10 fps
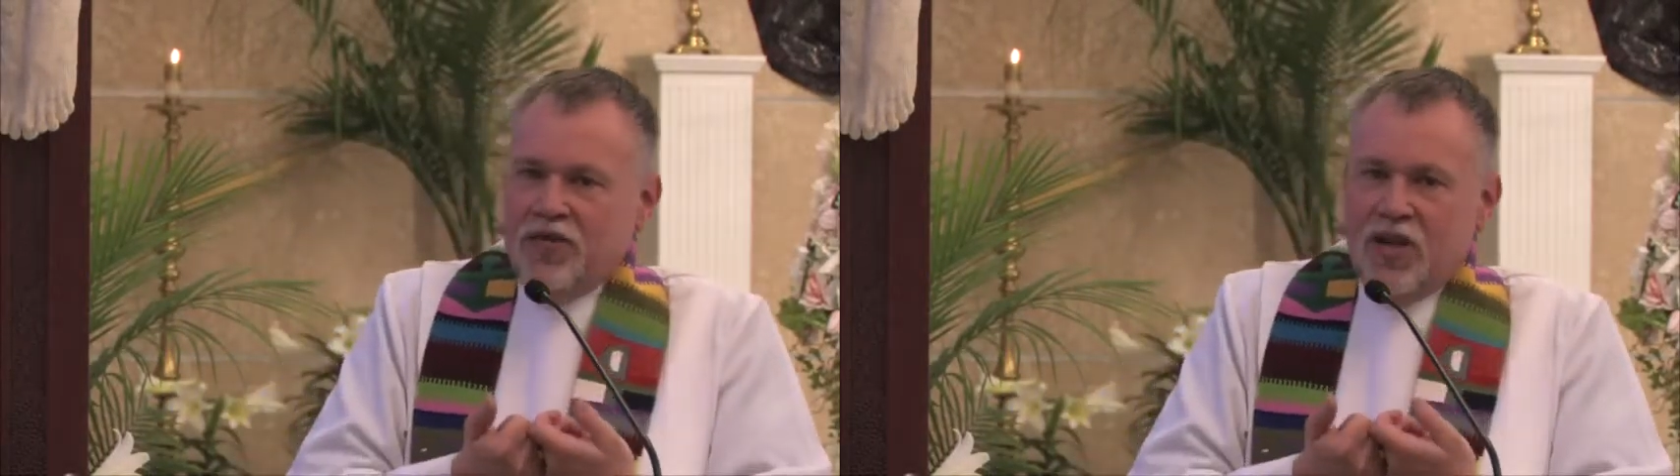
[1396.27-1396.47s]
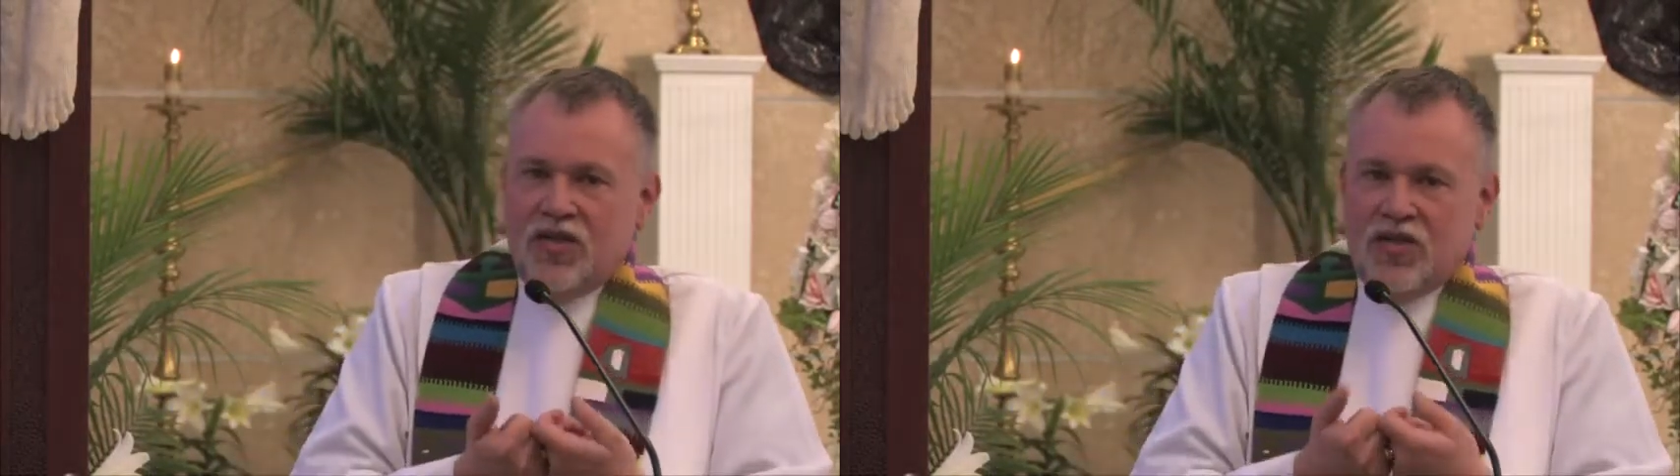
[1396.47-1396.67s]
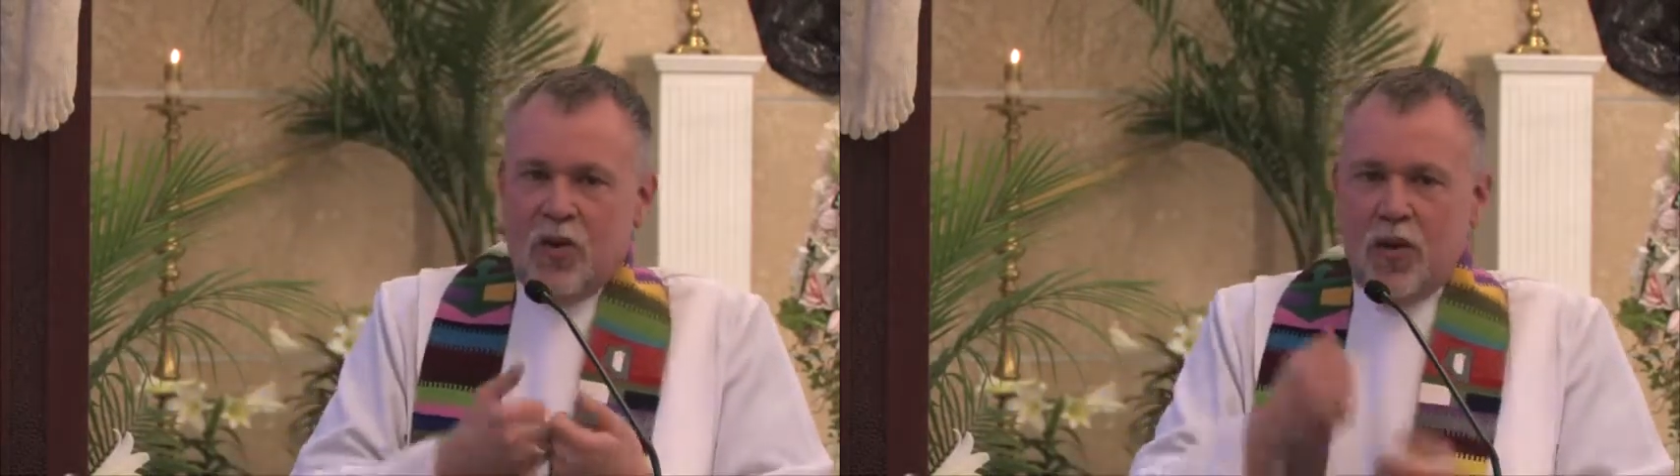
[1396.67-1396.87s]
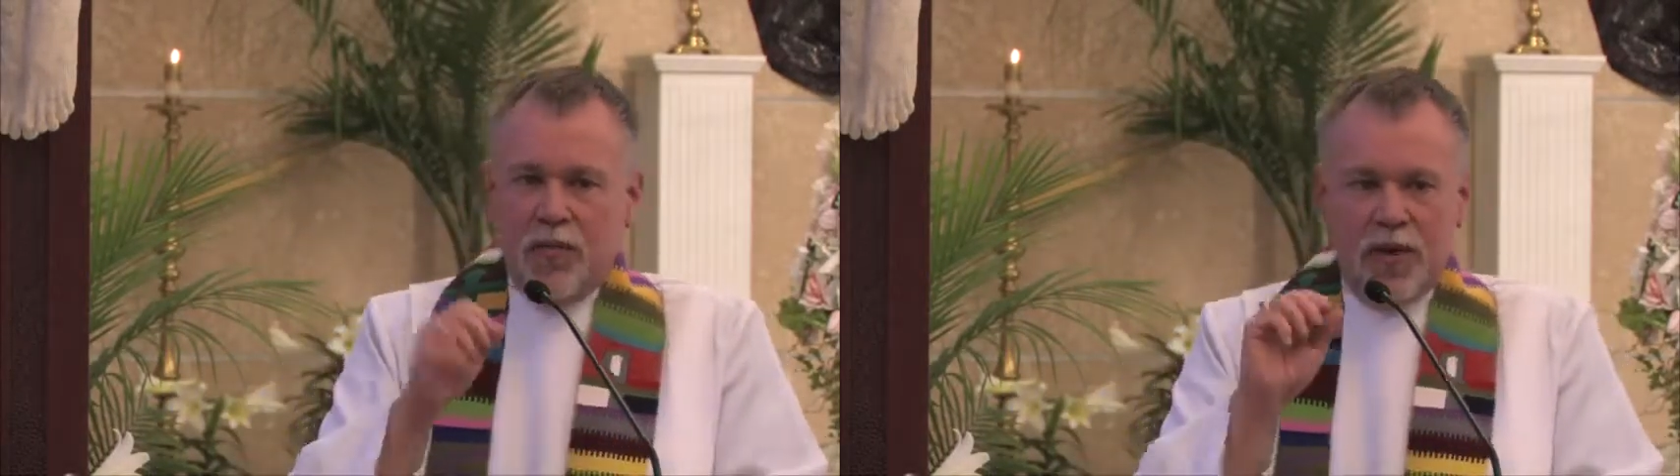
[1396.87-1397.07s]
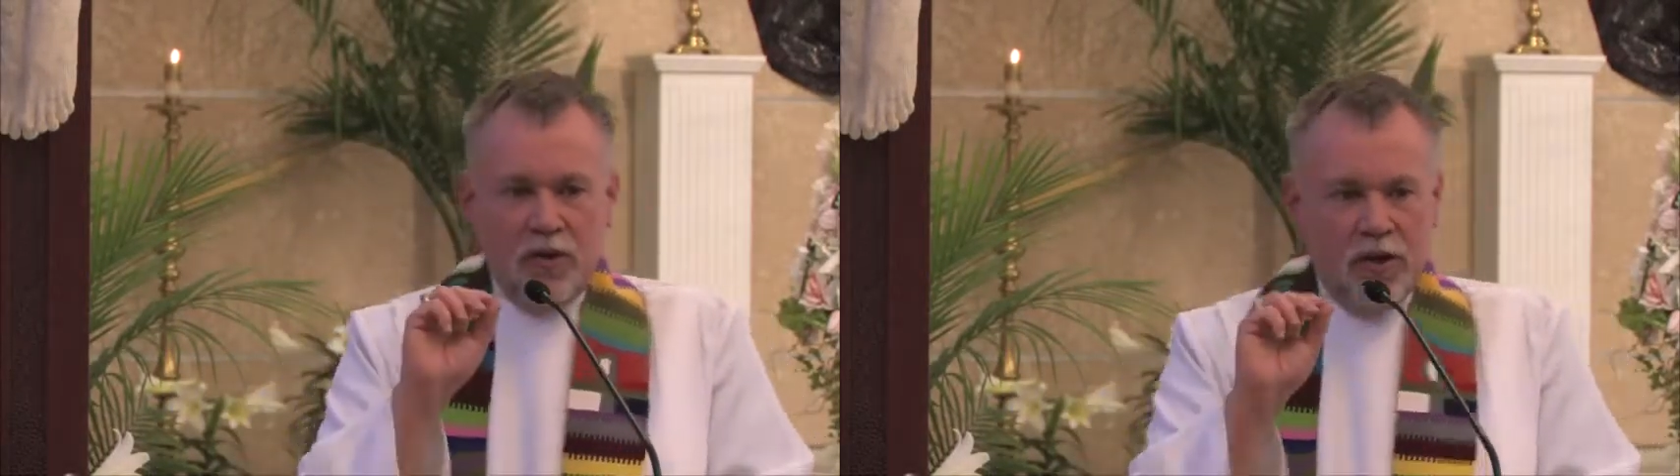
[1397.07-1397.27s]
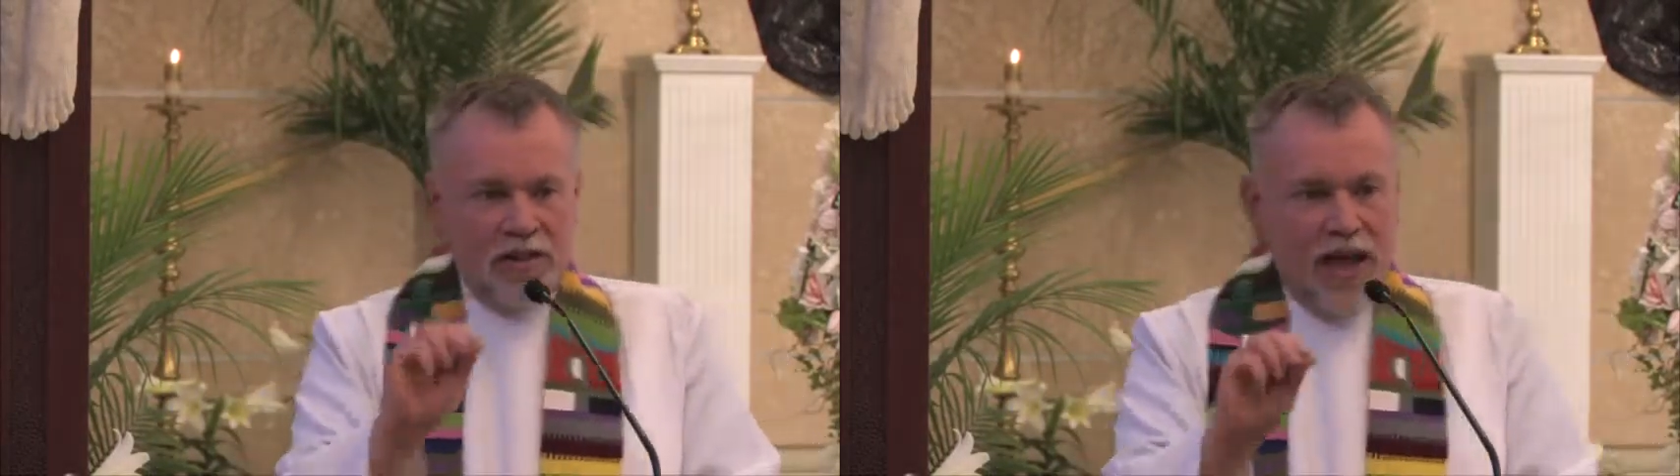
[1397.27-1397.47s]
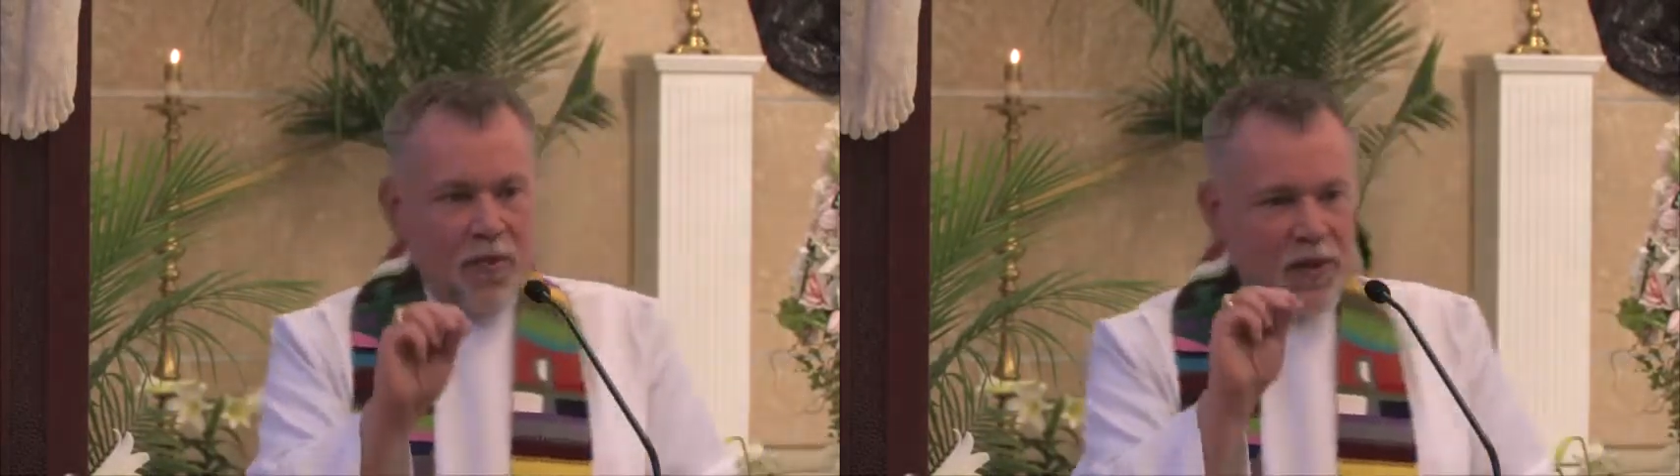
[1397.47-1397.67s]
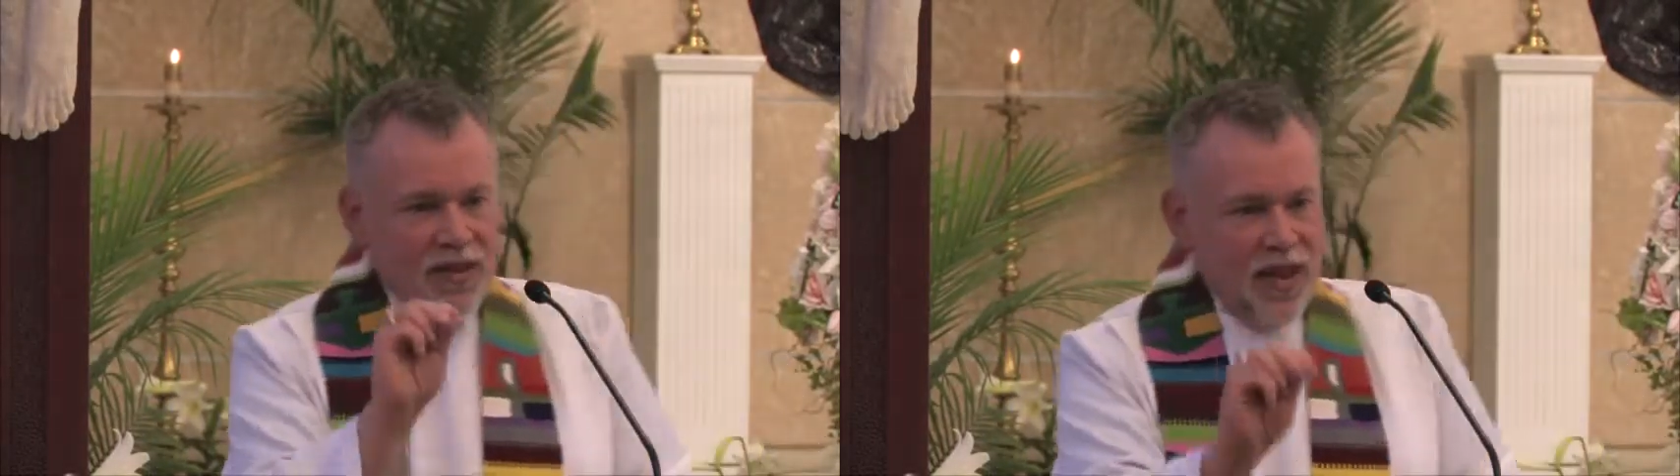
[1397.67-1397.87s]
sense that we've been looked
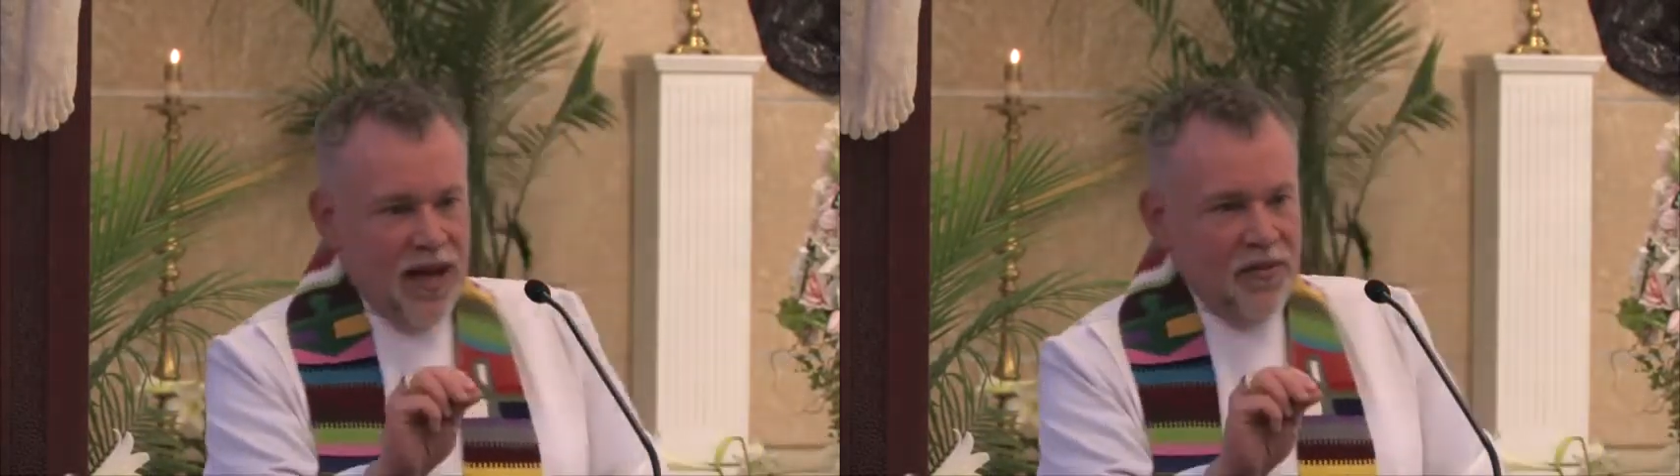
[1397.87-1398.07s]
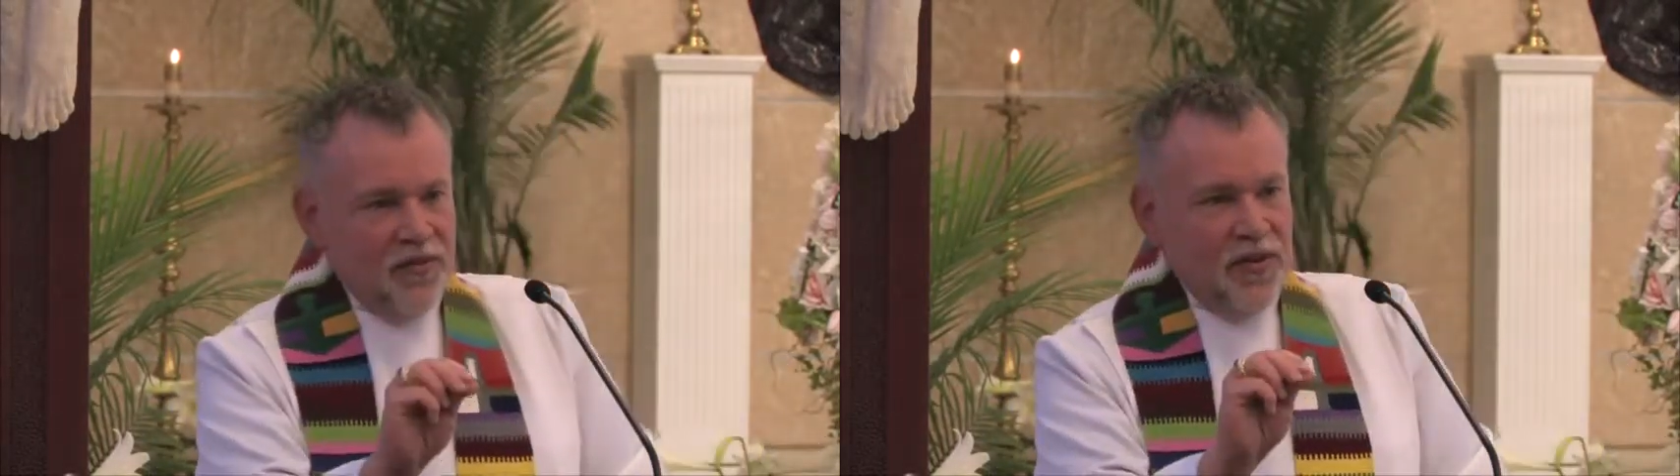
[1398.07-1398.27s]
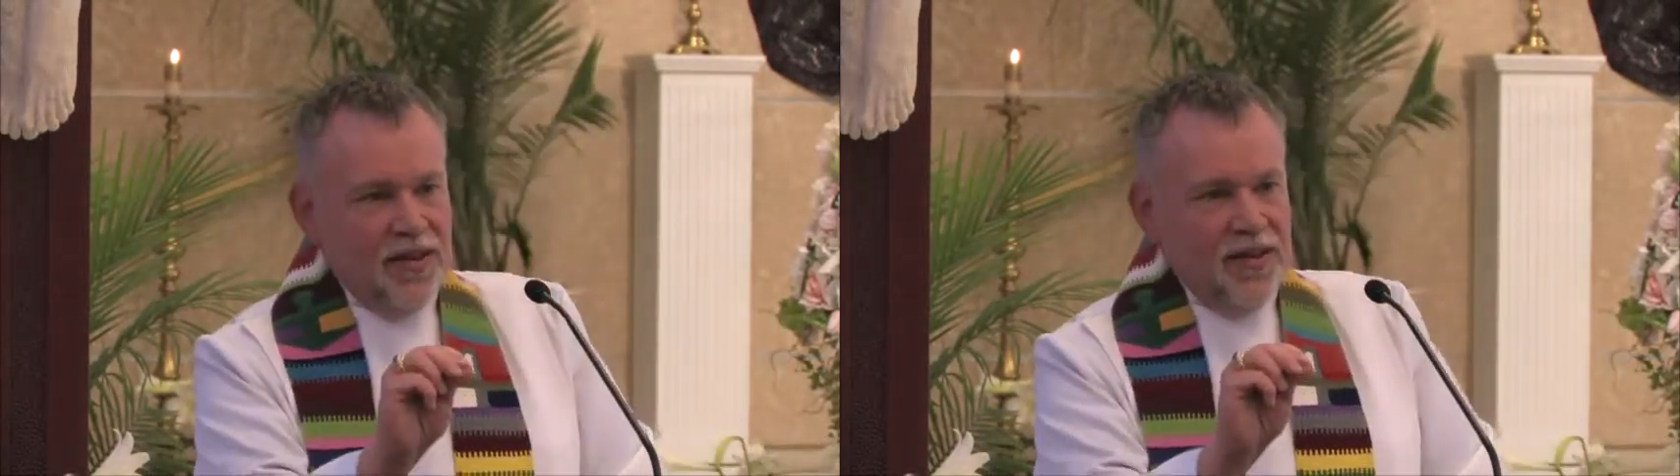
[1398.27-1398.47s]
at with love